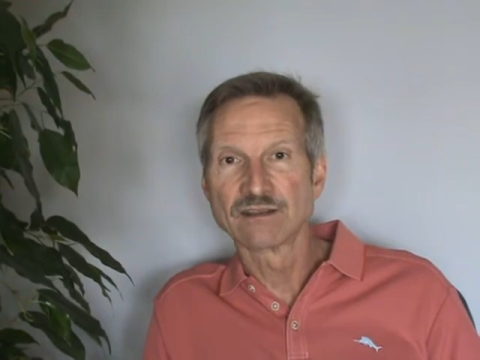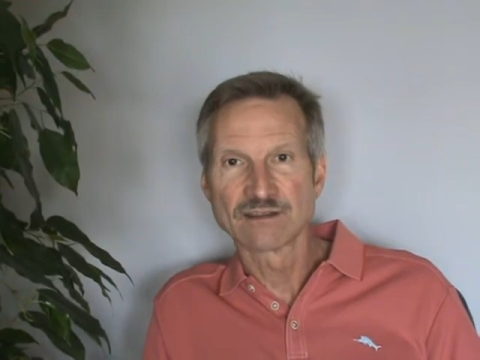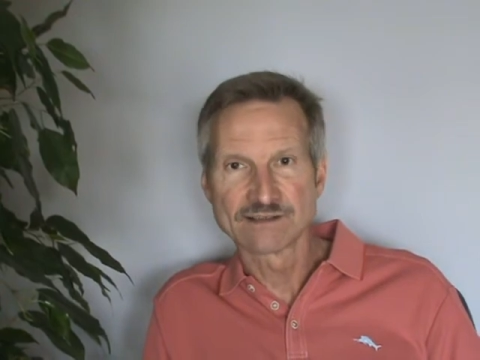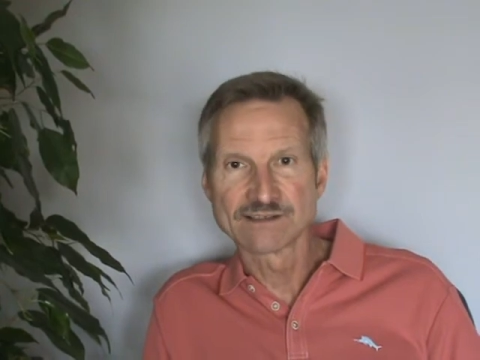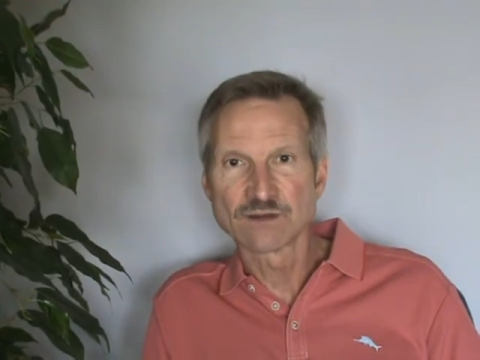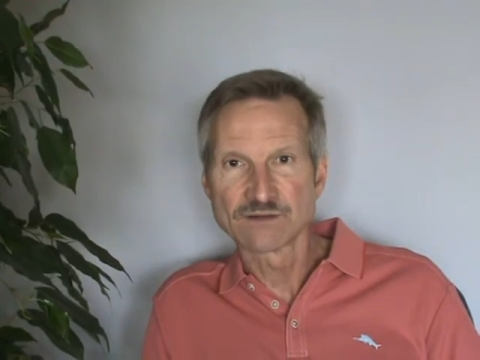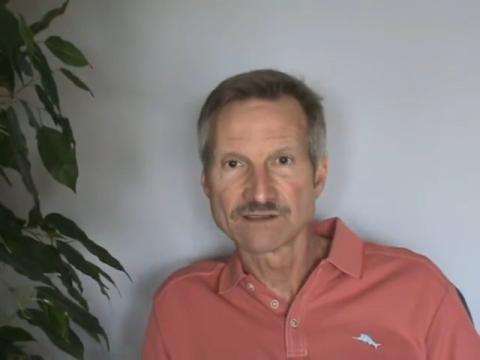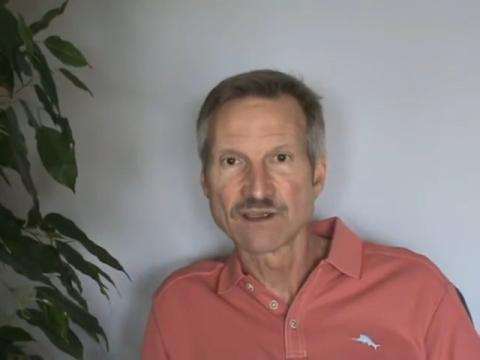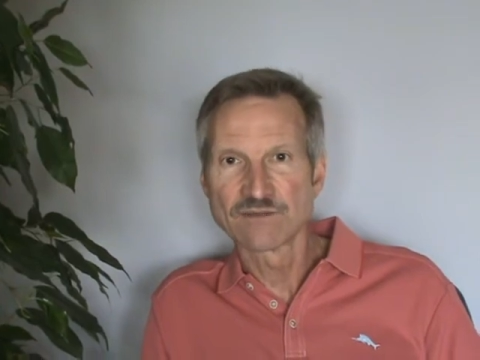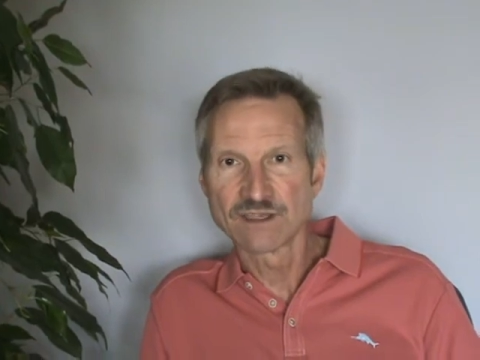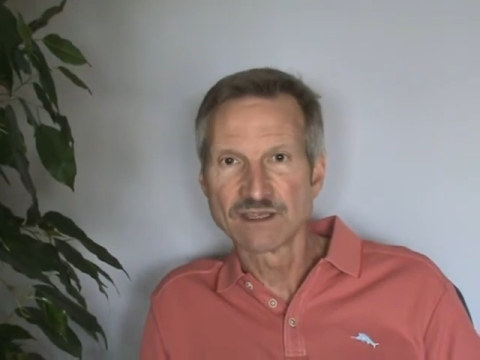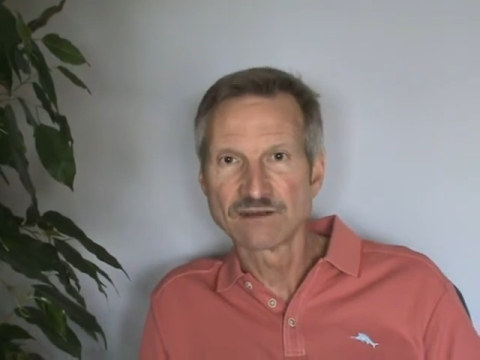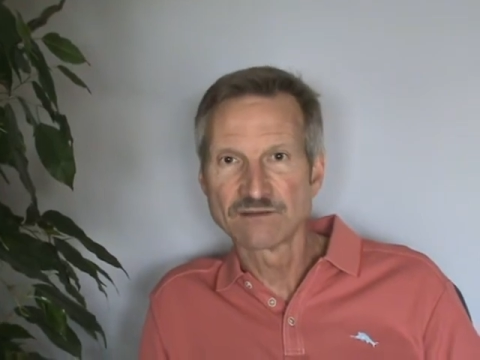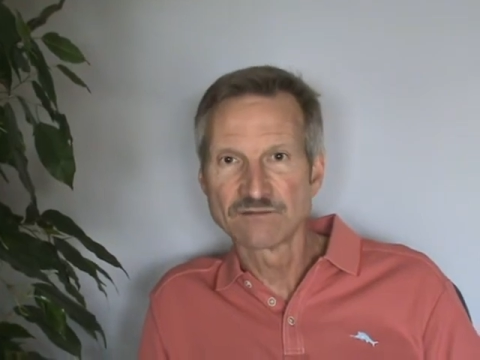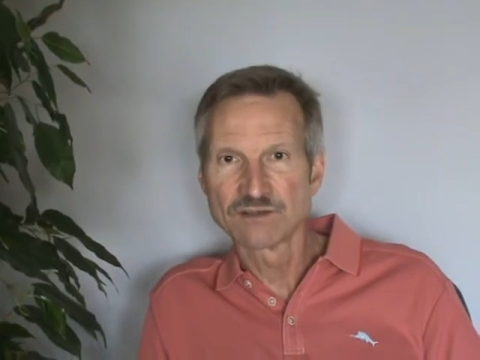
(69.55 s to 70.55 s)
concerns on the
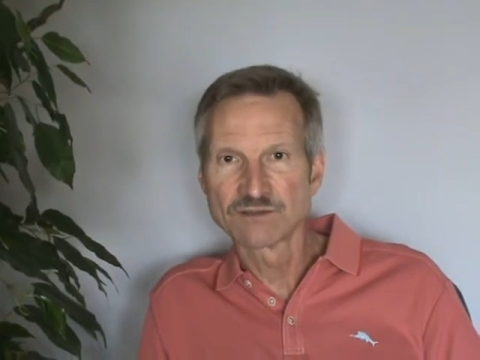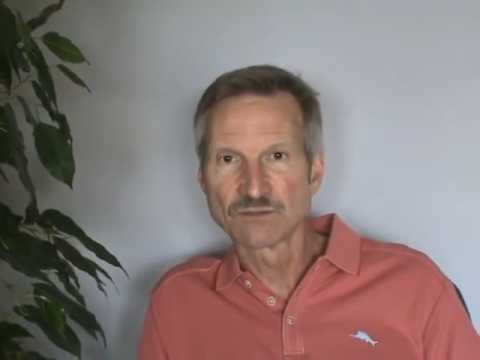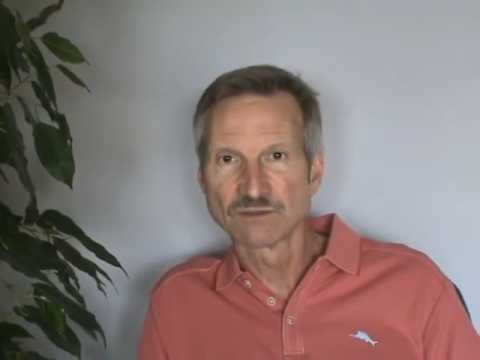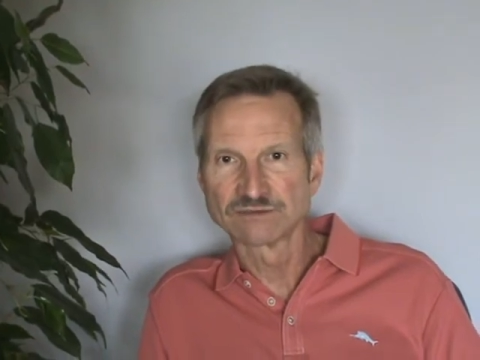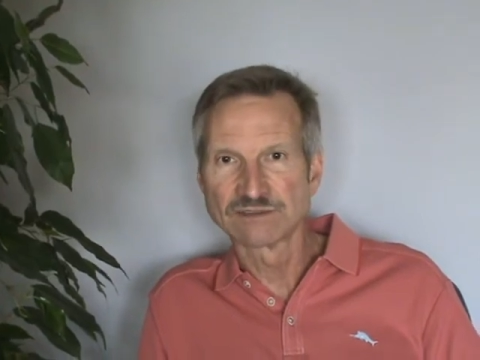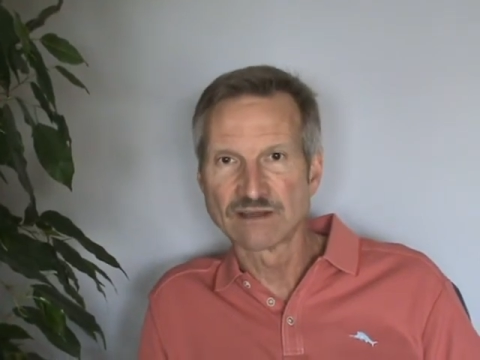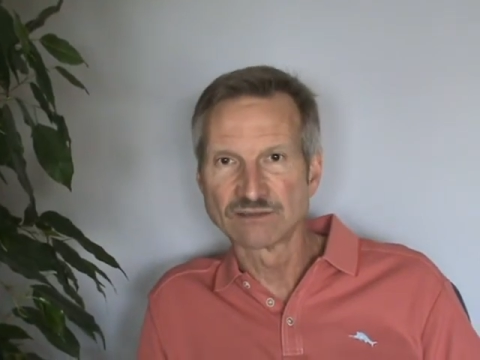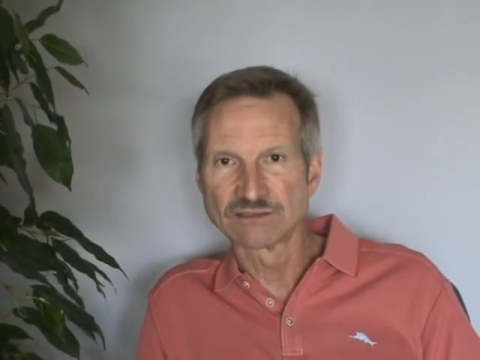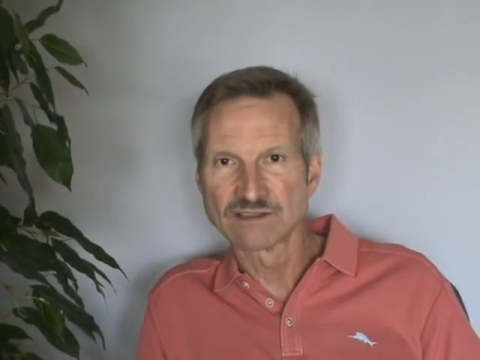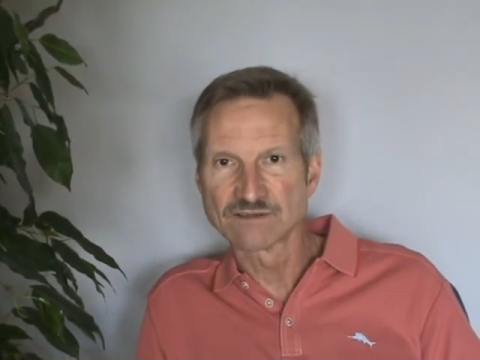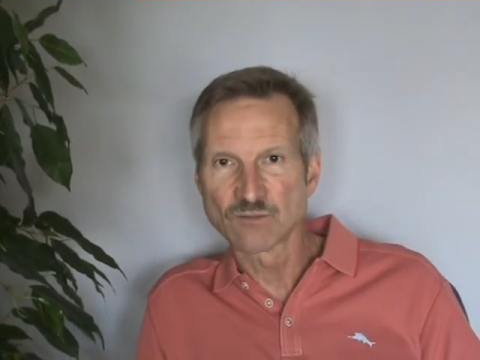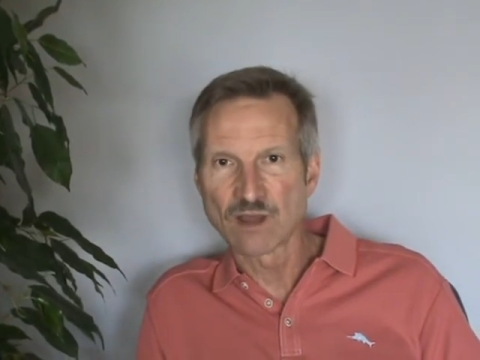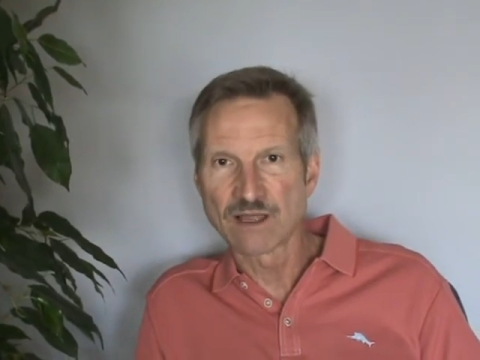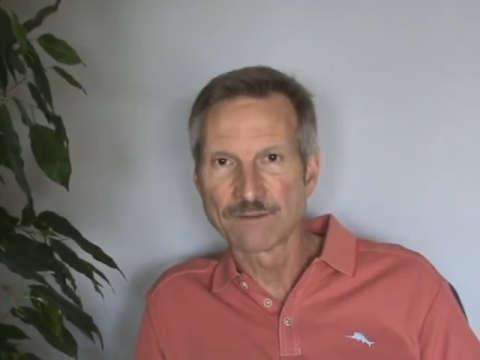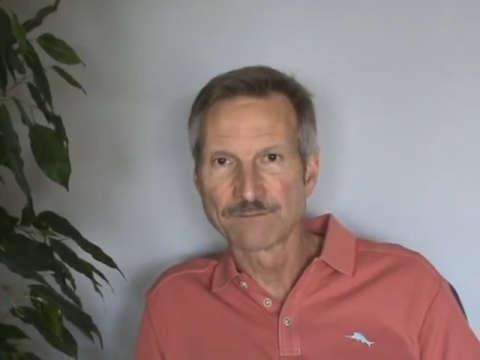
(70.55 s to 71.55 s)
individual level as
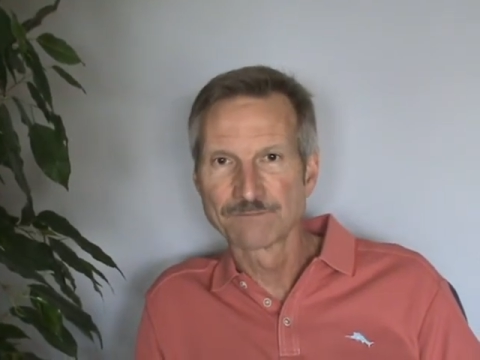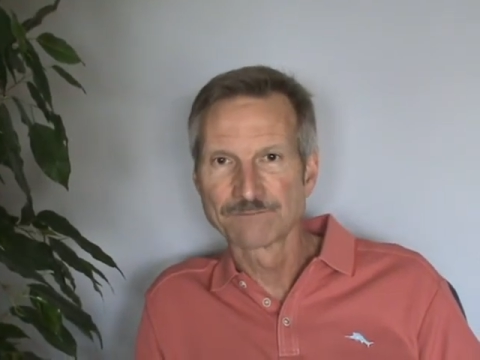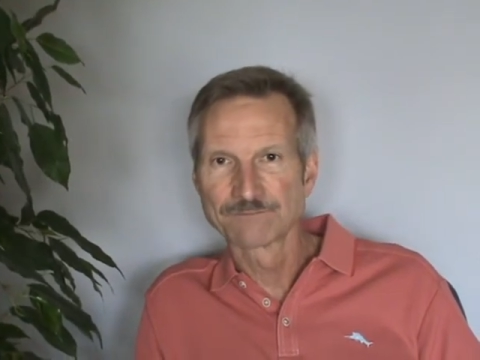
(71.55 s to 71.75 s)
well.